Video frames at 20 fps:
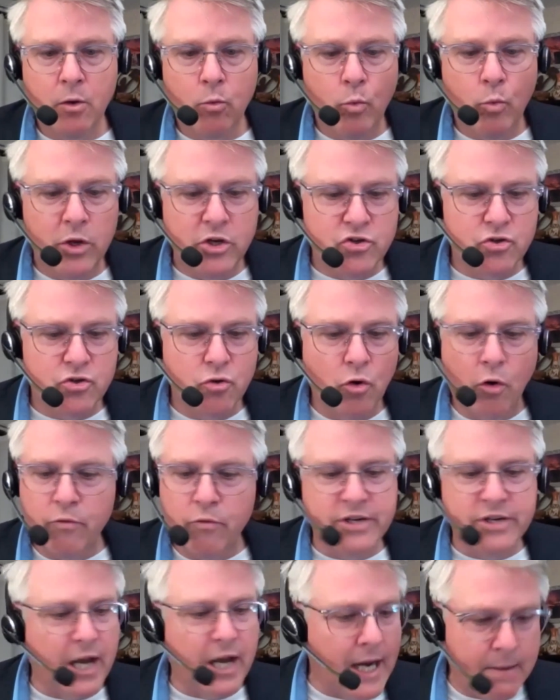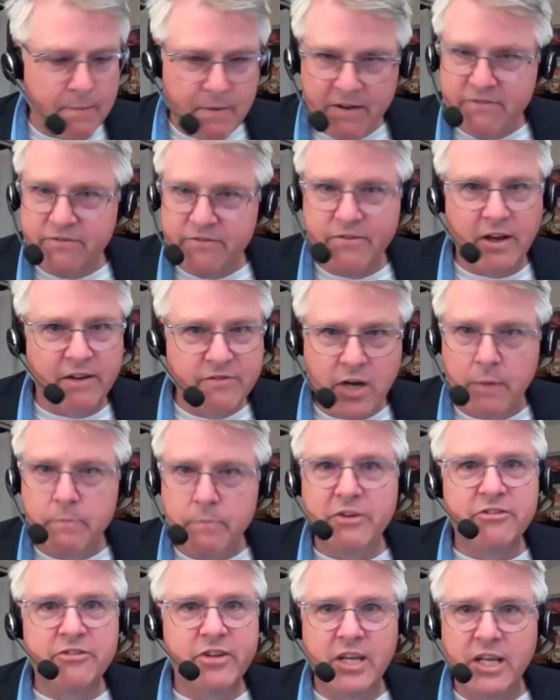Which over time I've come
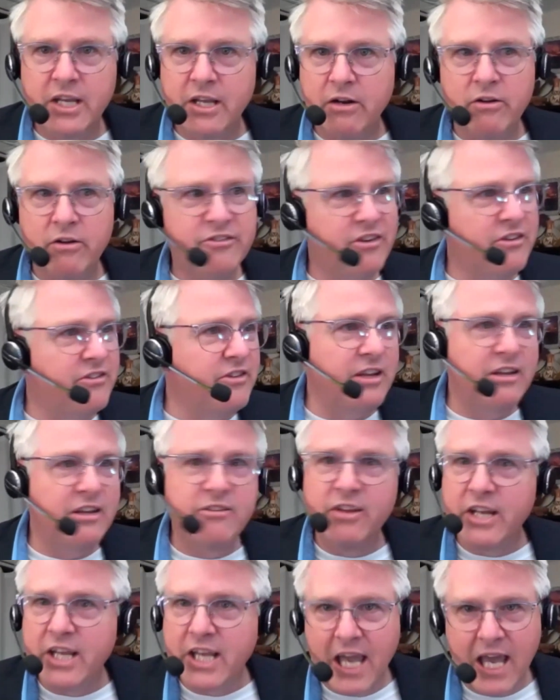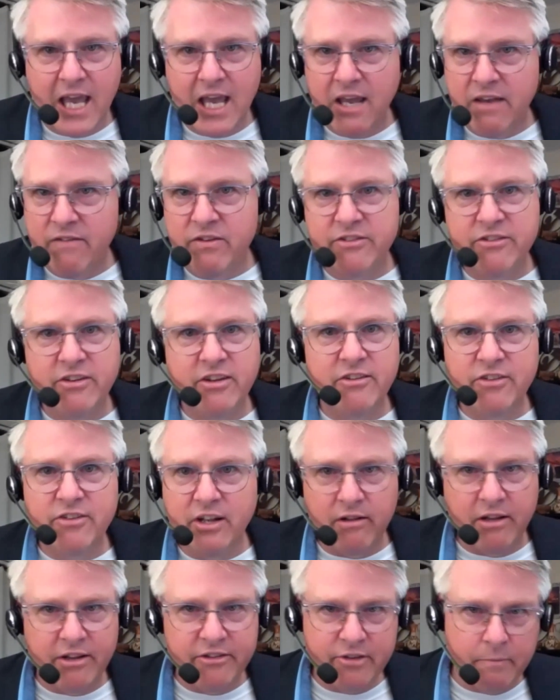to see, it's easy to cave. It's easy
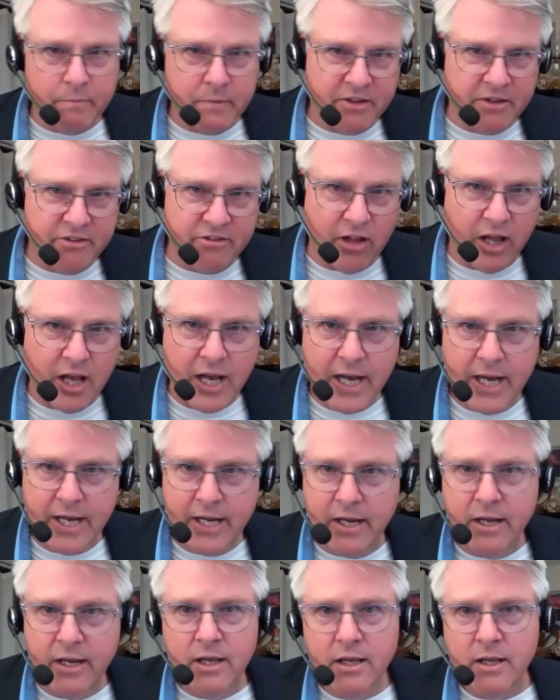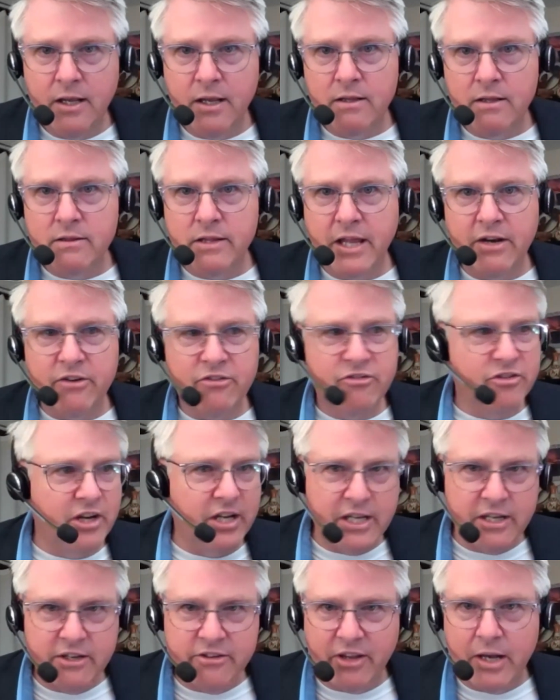to let something slide, let a
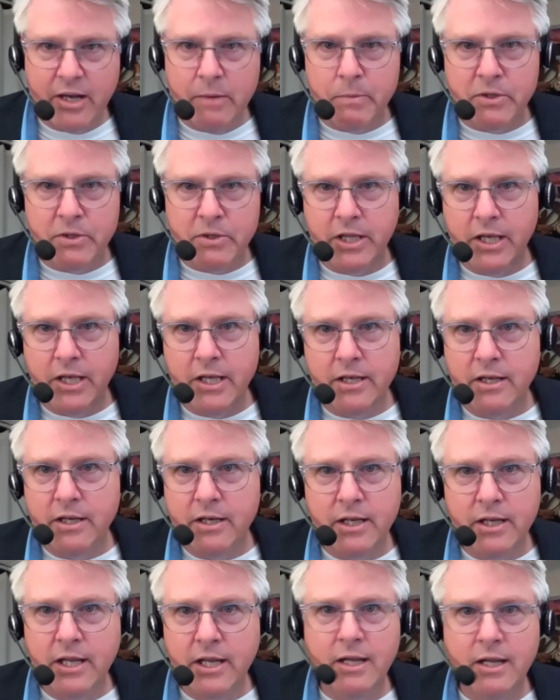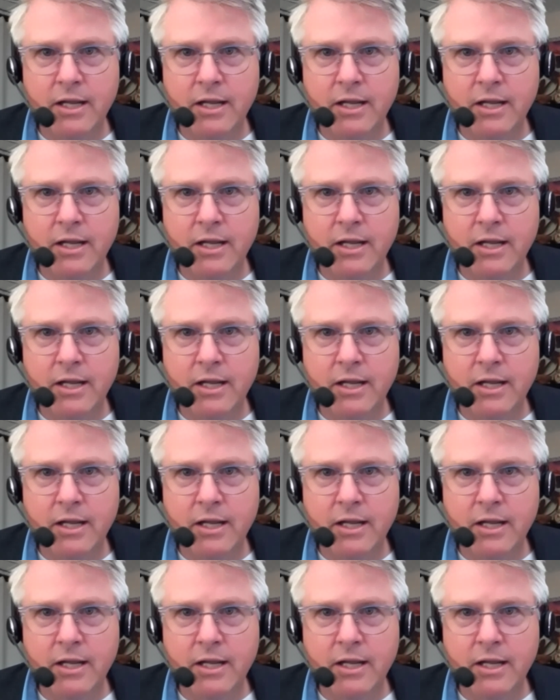shitty example in.